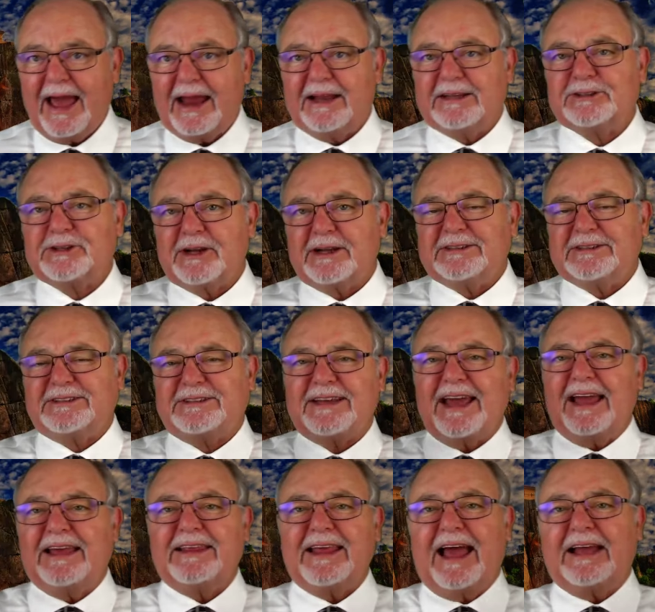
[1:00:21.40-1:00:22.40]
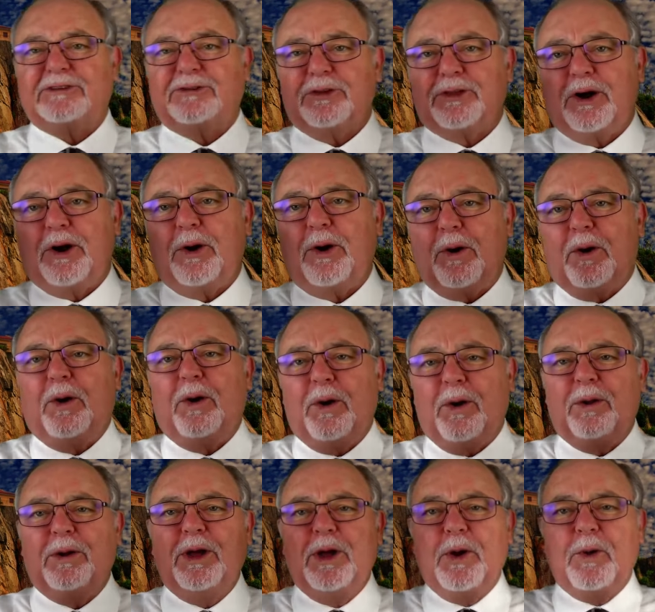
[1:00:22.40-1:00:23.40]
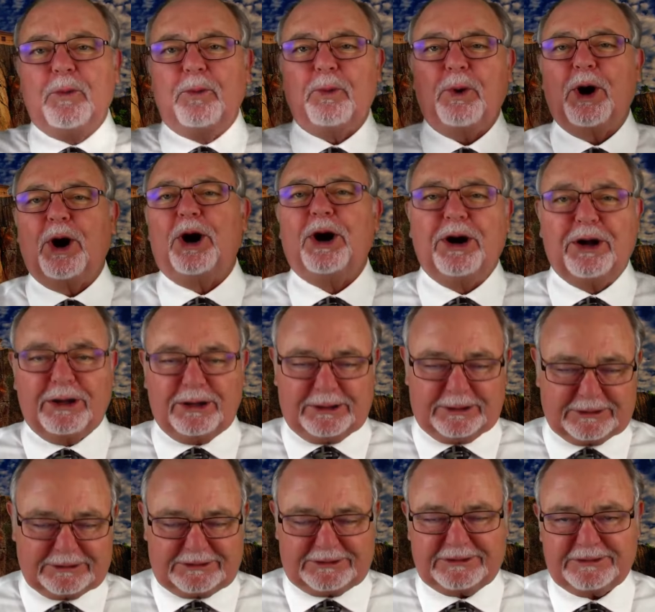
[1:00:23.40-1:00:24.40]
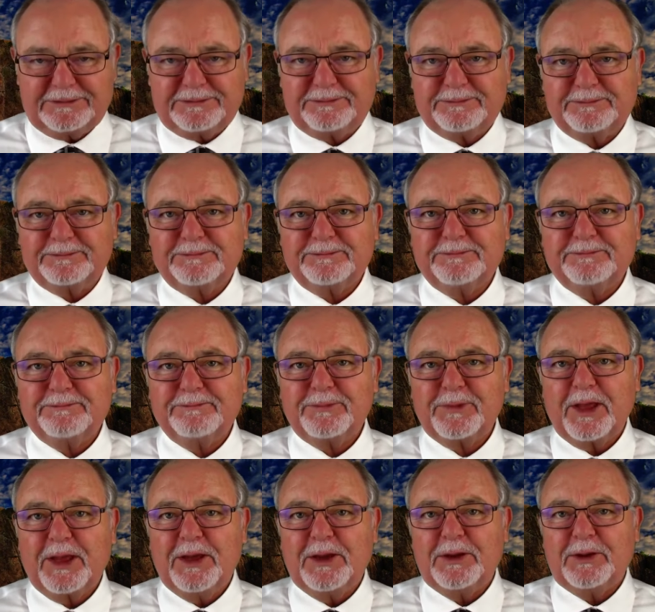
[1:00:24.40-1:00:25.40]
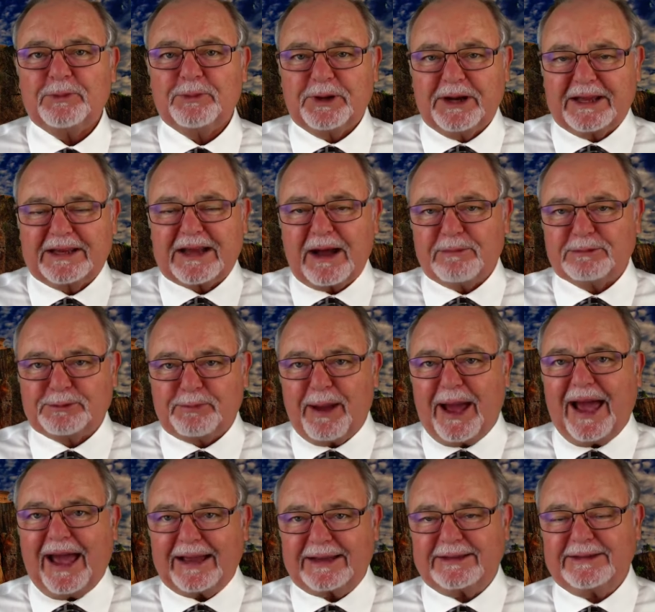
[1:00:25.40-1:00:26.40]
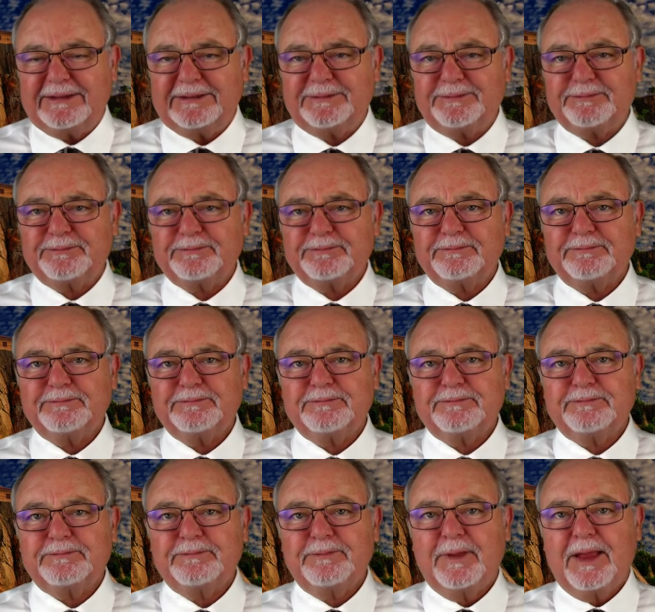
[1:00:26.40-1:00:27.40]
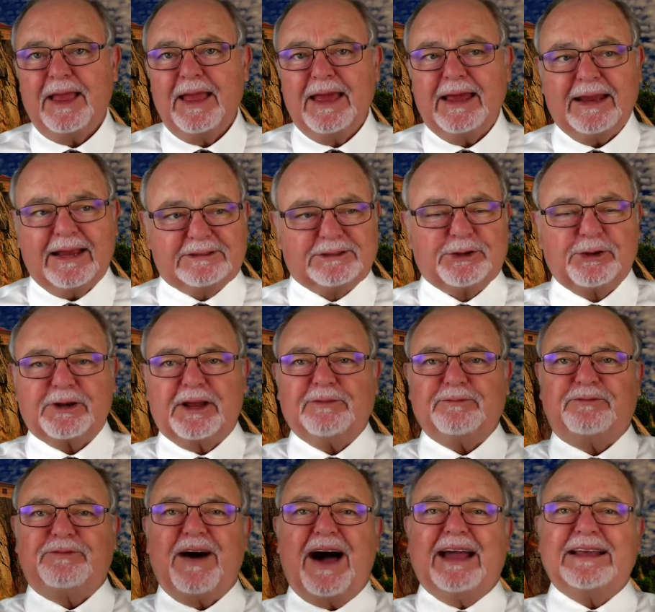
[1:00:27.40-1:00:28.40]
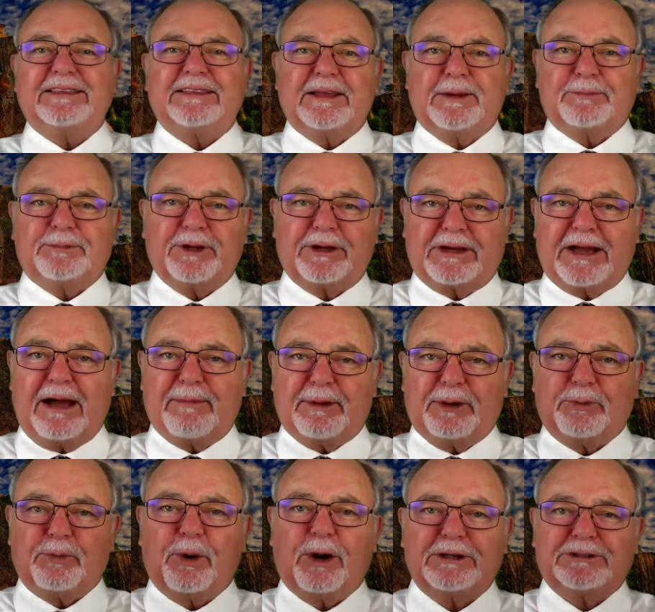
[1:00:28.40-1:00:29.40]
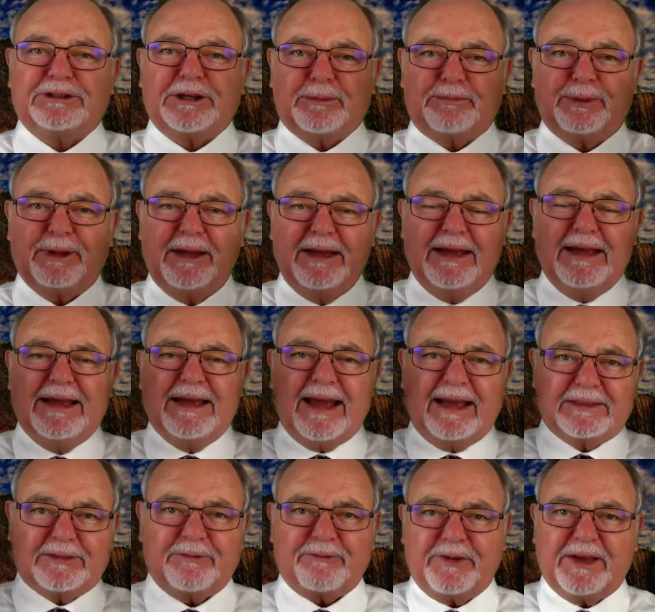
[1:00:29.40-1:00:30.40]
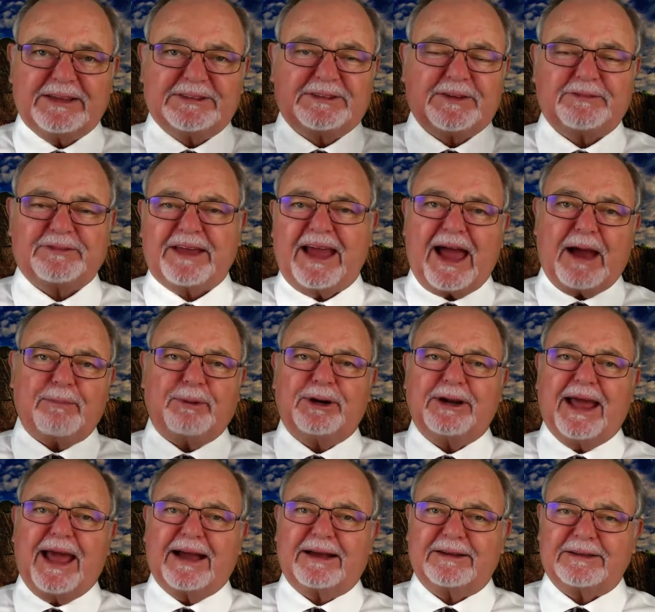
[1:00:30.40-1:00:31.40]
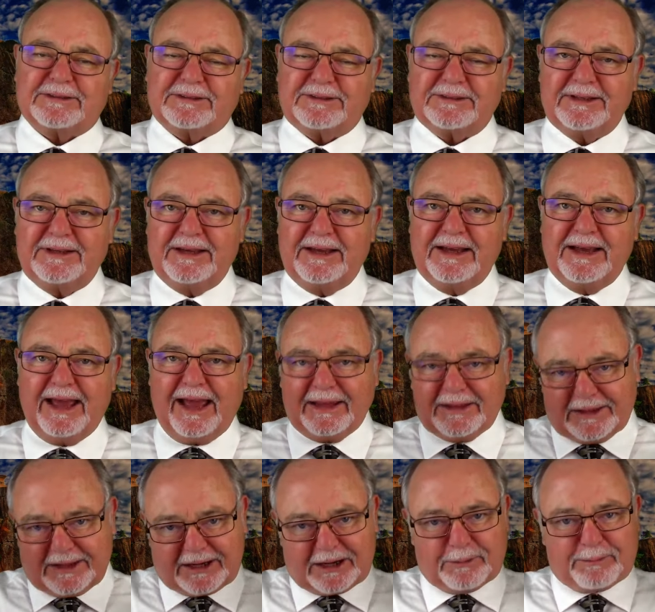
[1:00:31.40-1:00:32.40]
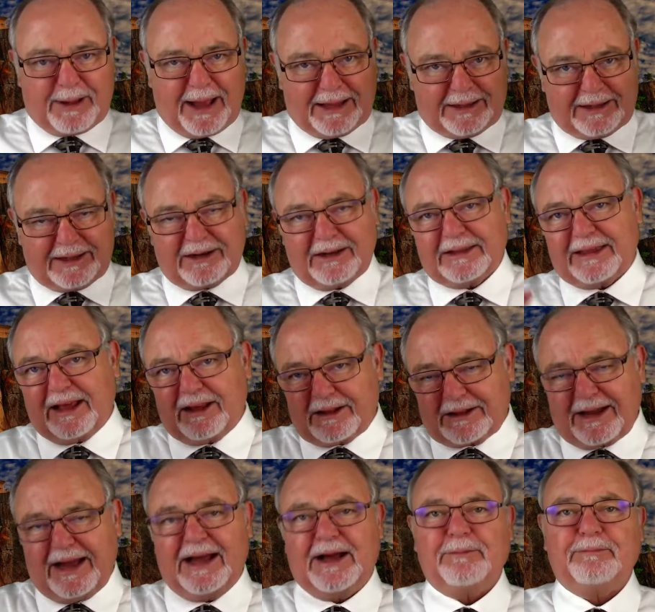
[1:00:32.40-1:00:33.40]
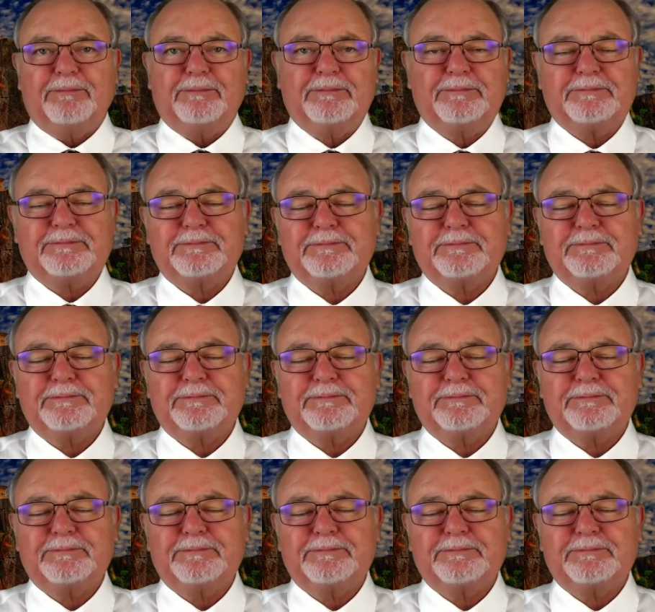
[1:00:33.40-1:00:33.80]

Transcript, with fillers: And he's going to say that to the whole world when he comes back. He's going to invite them to come and worship at the Feast of Tabernacles. And little by little, they'll come.